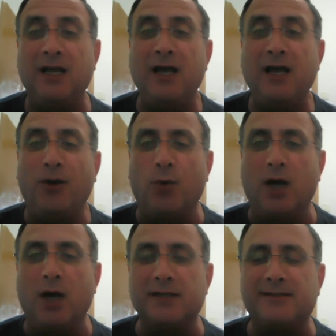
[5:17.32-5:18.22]
was
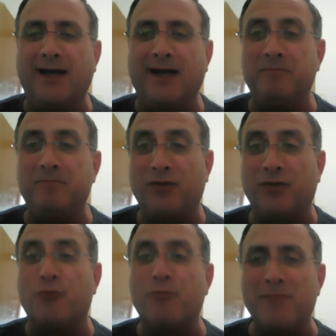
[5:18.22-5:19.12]

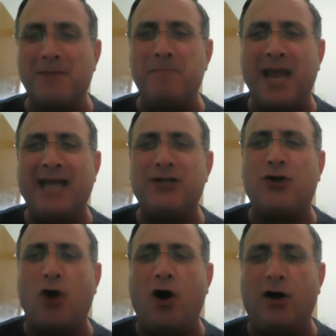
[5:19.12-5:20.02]
the main
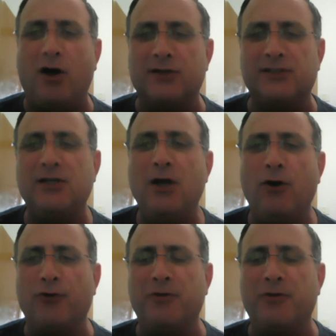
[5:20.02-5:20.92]
cause or
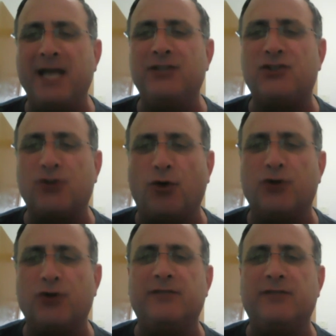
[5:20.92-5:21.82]
the main source
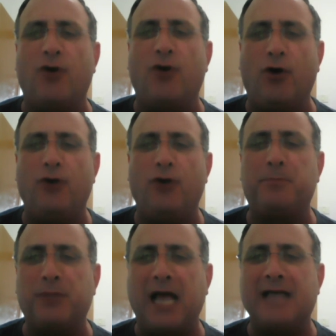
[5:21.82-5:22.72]
of all the
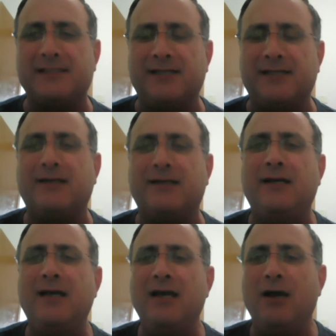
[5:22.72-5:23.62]
plastic,
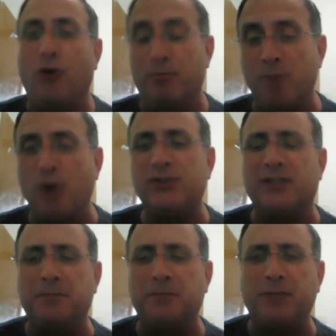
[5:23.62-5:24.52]
or most of the
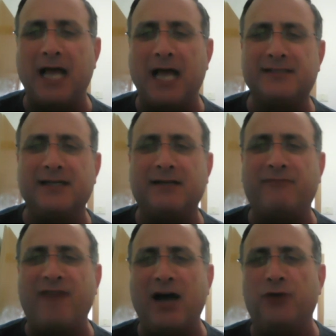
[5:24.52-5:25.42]
plastic found
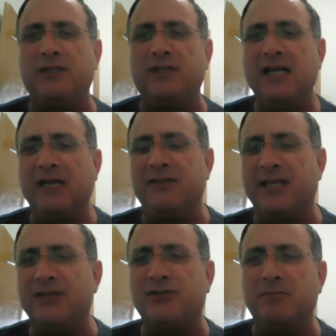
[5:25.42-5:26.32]
in the Eastern
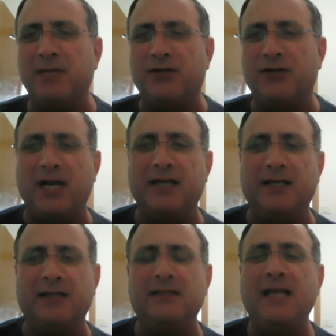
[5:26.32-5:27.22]
Mediterranean,
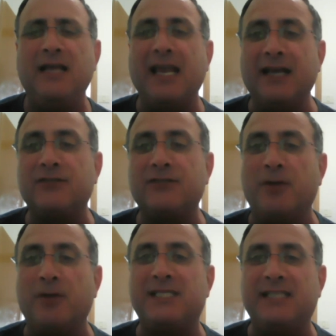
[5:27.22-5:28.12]
is from
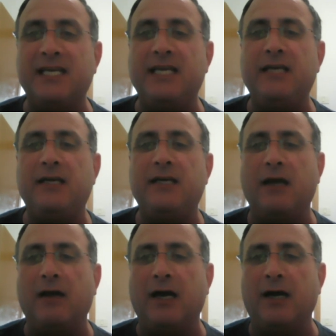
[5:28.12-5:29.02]

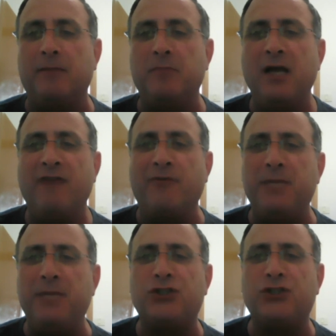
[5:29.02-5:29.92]
from
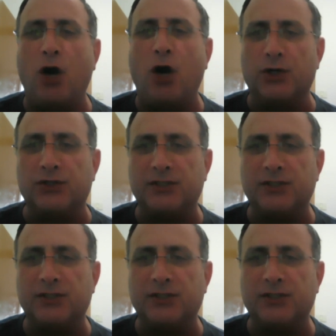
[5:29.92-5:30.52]
beach goers.